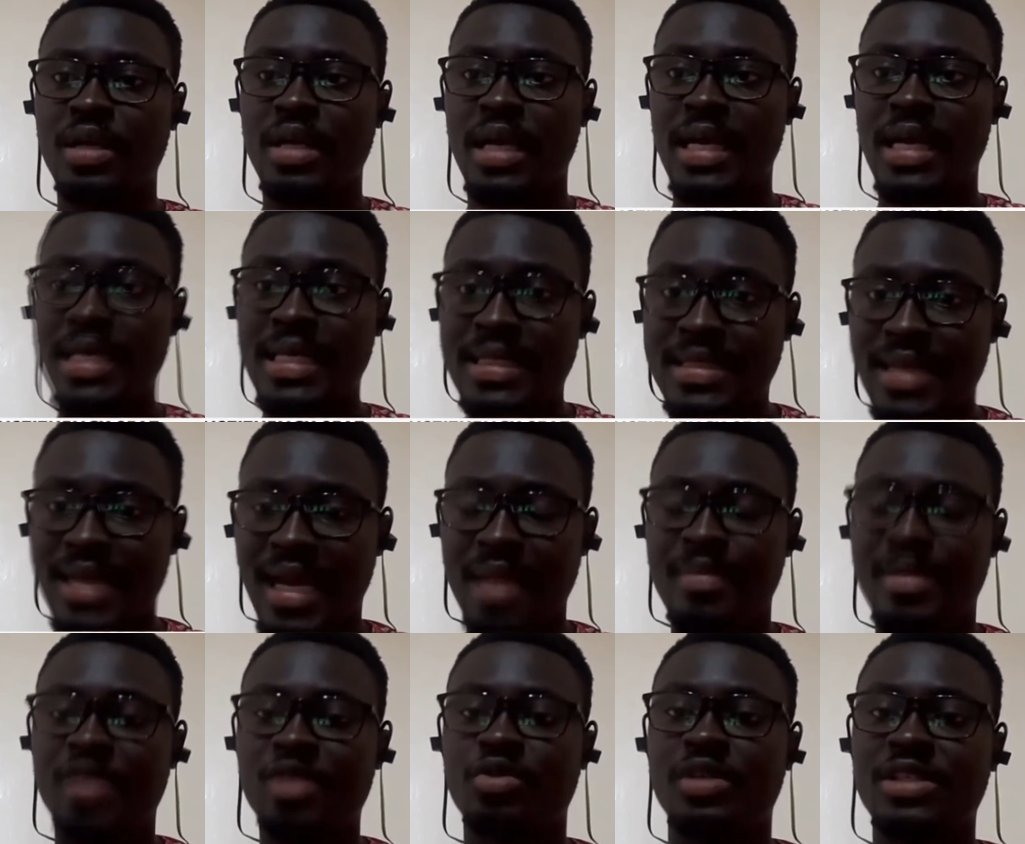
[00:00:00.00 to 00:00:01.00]
uh, in
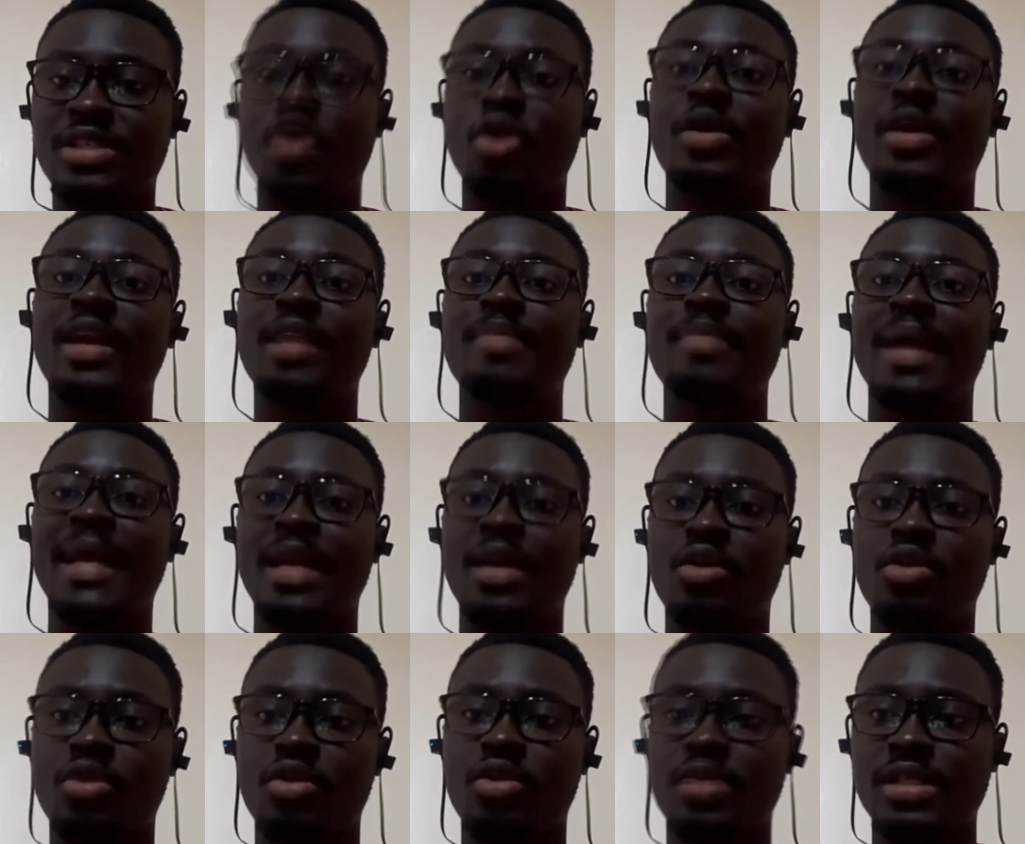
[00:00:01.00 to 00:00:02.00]
time as was ordered by the
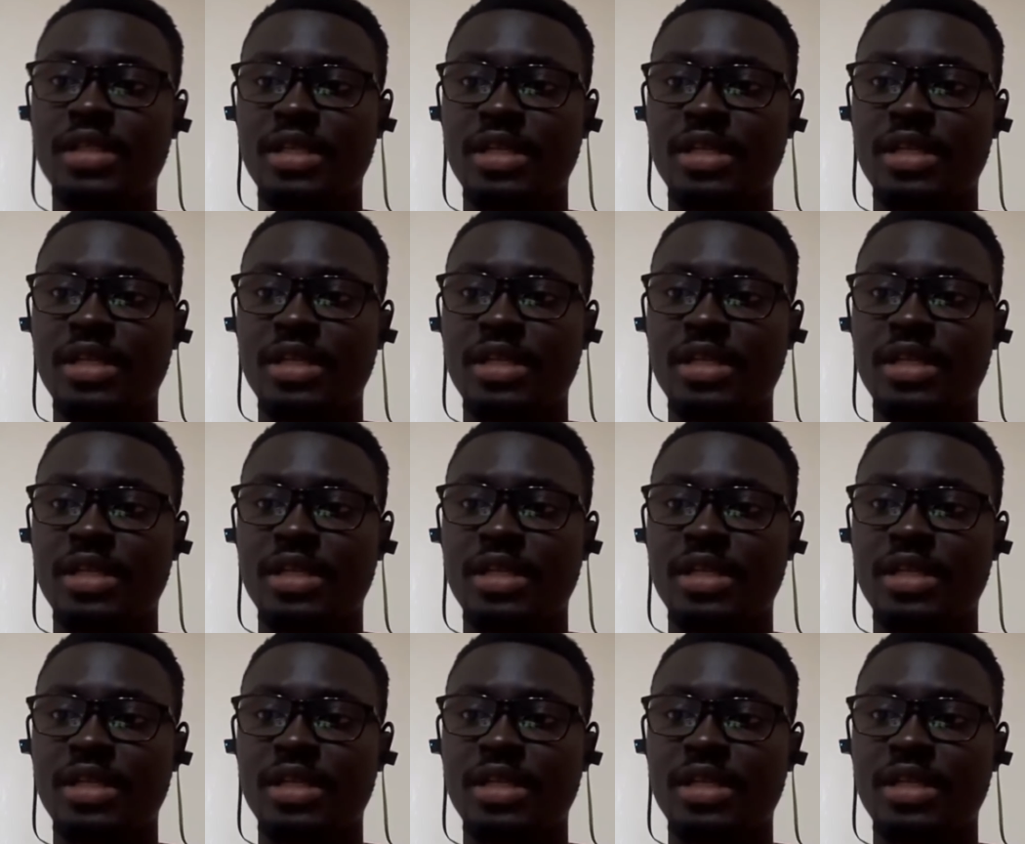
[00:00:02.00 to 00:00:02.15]
court.